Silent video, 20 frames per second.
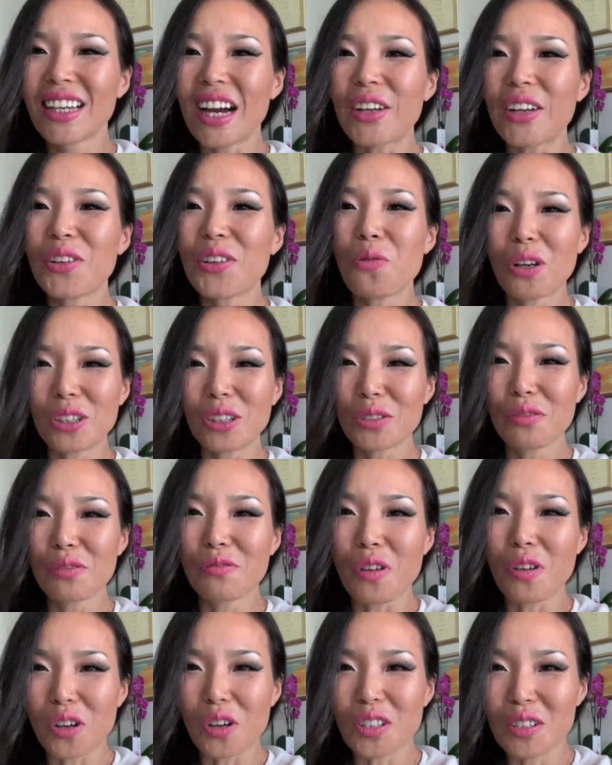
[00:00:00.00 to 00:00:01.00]
I don't want to
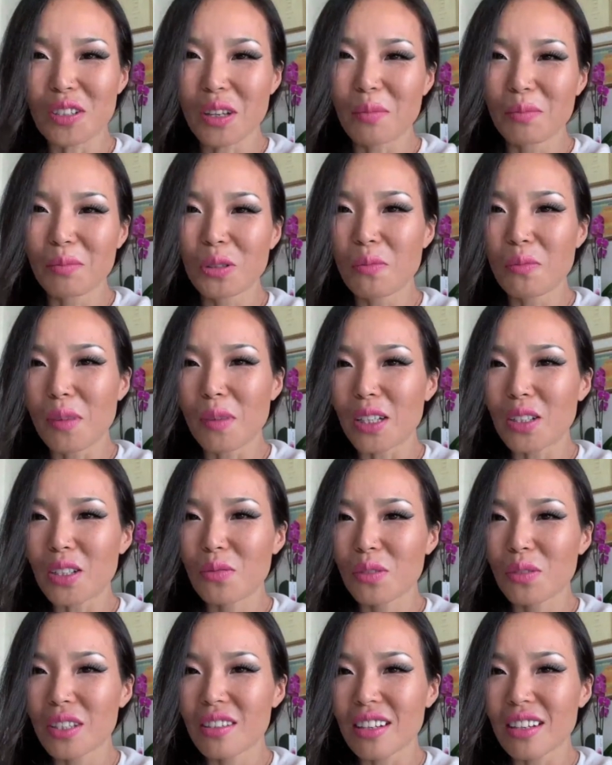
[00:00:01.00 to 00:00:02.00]
force them too
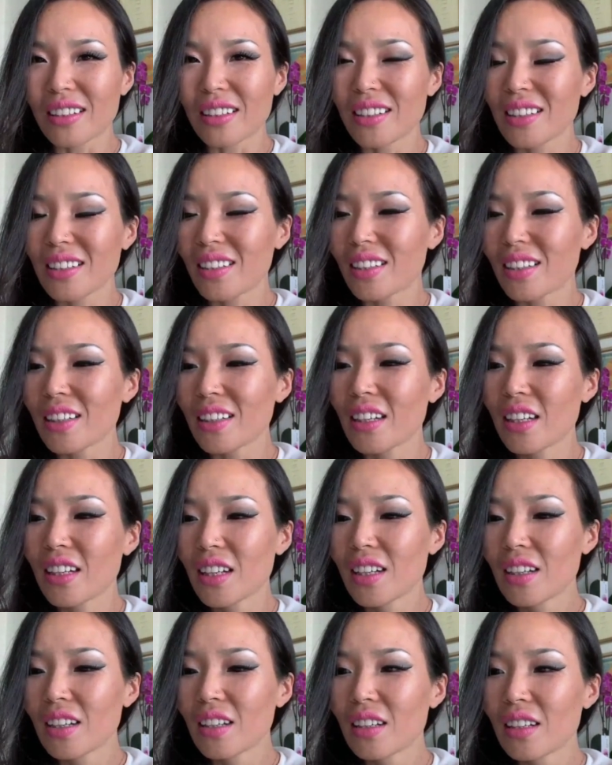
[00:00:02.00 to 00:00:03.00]
much with studying.
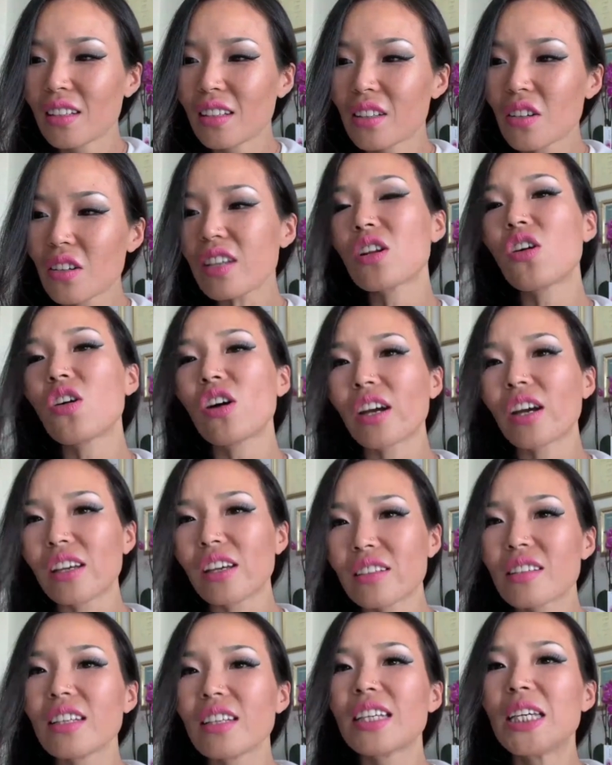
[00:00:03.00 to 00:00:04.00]
So as long
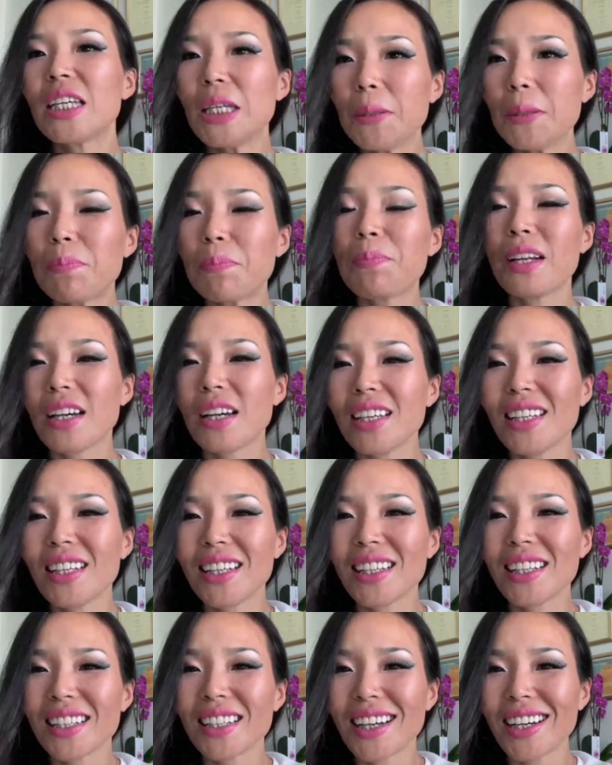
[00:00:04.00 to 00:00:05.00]
as they keep
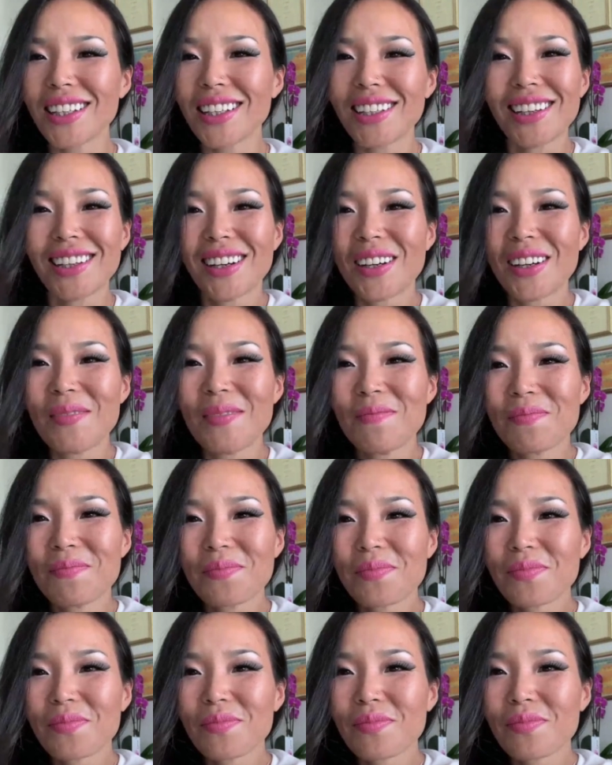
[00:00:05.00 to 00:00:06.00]
playing and uh,
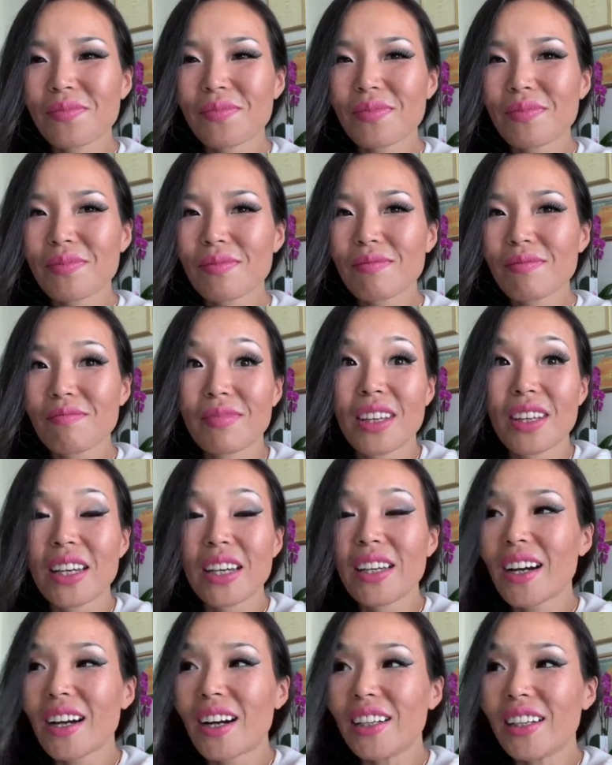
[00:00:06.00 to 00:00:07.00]

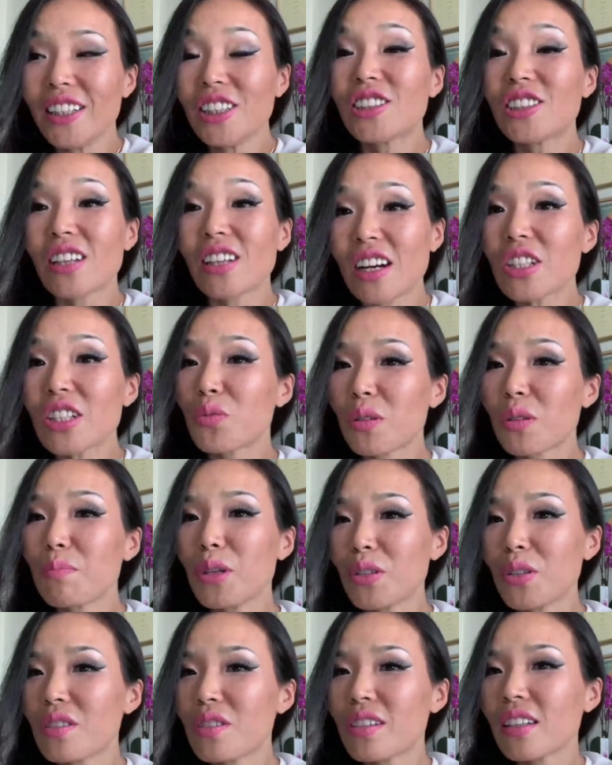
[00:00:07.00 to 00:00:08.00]
they are in touch with
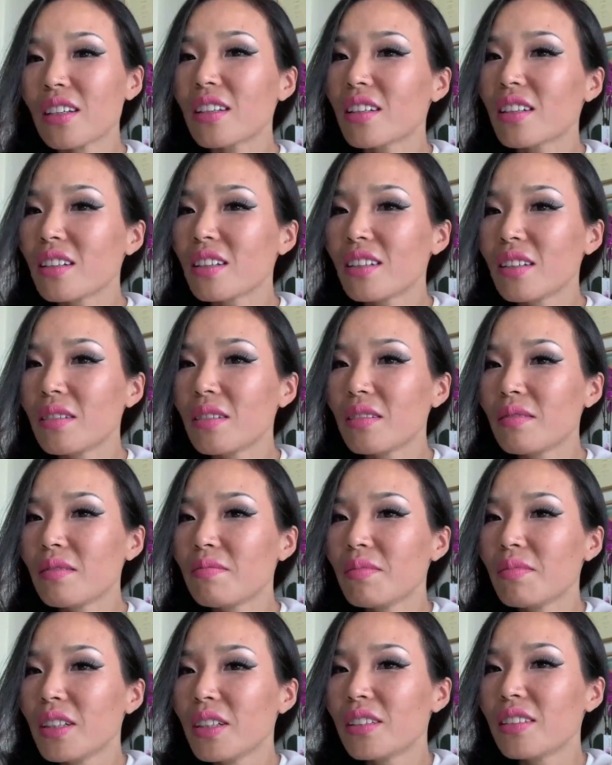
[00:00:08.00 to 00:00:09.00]
music,
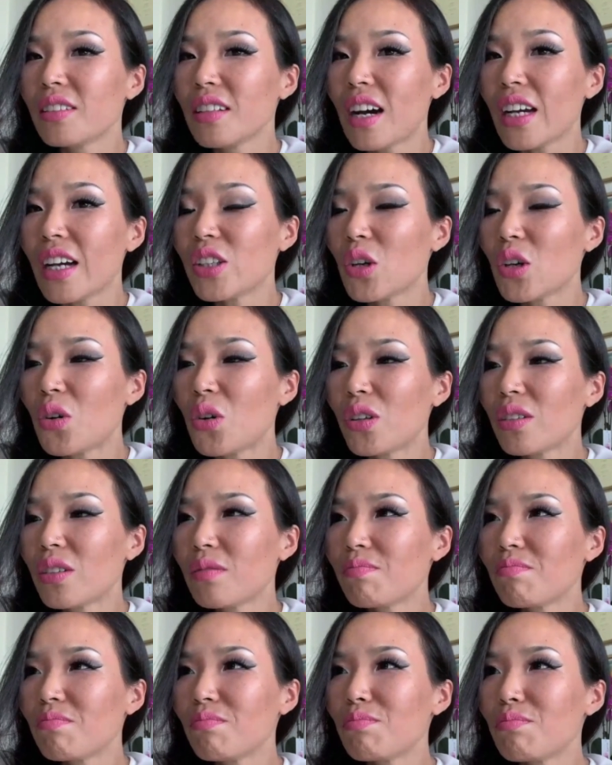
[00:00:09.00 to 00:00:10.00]
but yeah. I
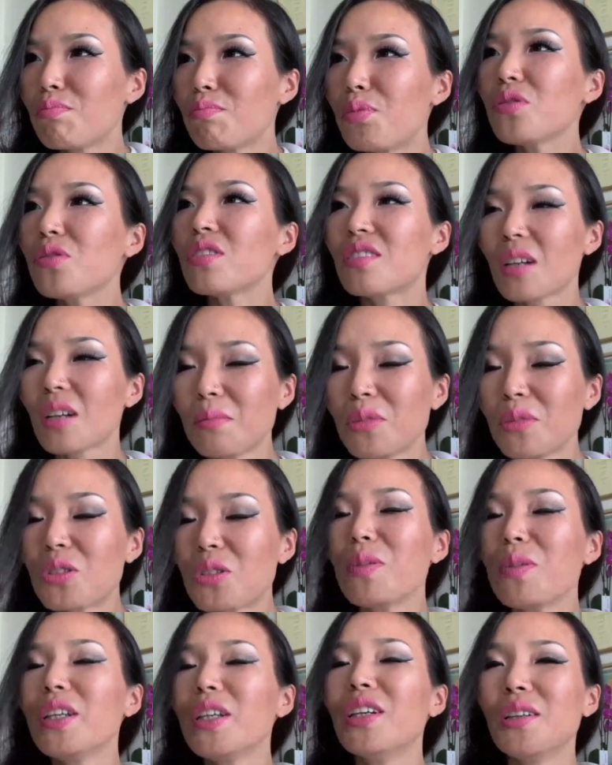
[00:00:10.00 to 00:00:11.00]
don't push them
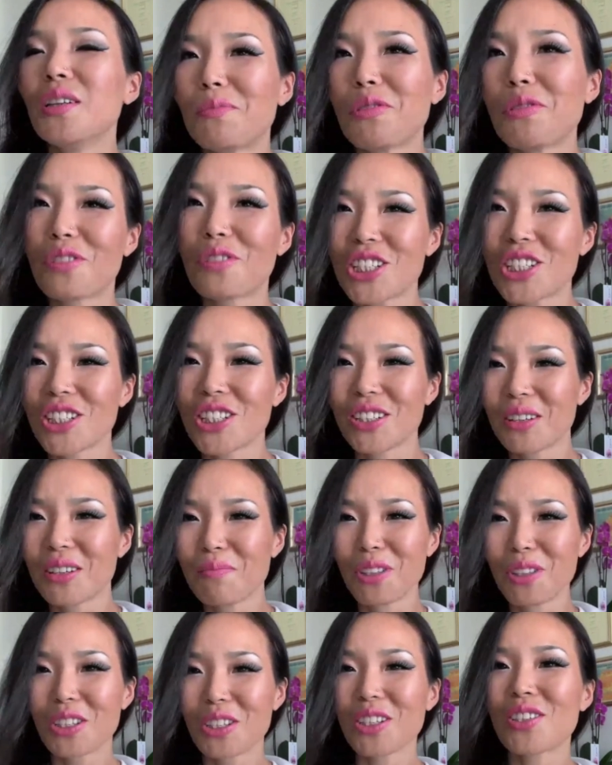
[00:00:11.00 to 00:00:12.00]
to be a professional
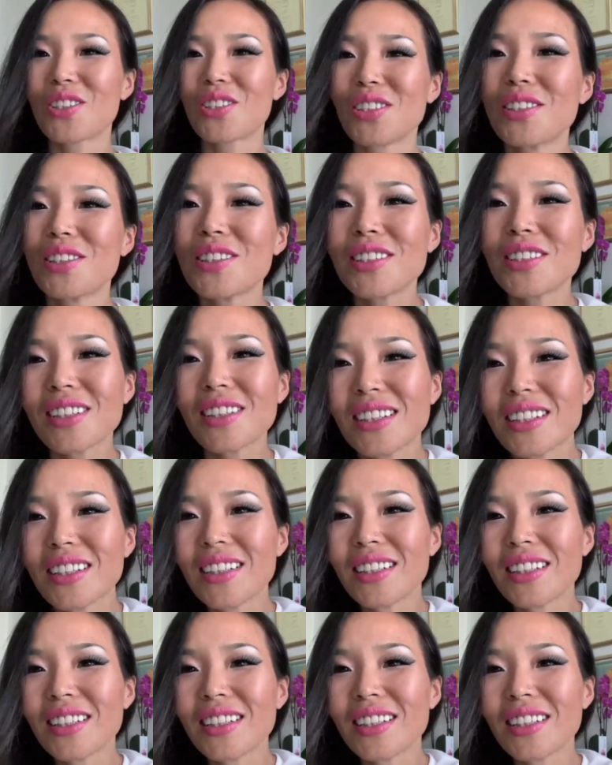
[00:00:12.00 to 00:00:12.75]
musicians.